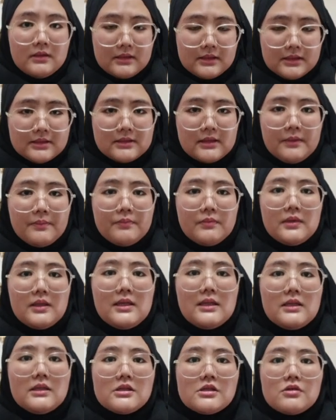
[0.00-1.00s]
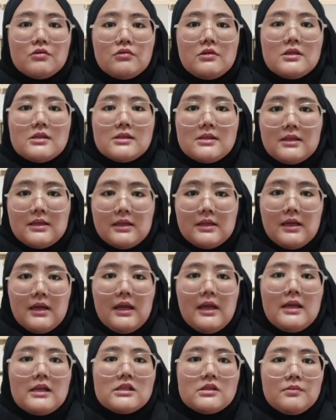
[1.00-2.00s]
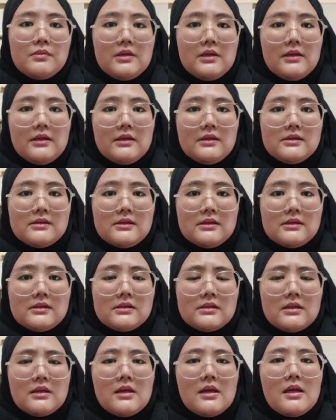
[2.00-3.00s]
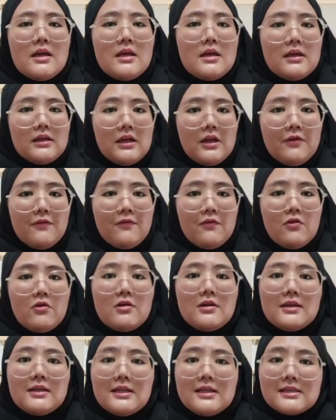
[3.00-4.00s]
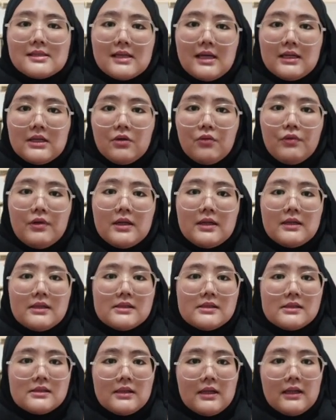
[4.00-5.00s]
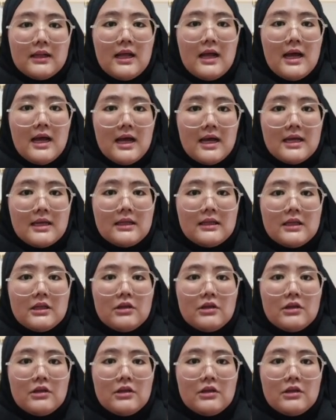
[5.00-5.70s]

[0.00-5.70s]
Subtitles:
disrupting the students' learning experiences. Therefore, these are the weaknesses that I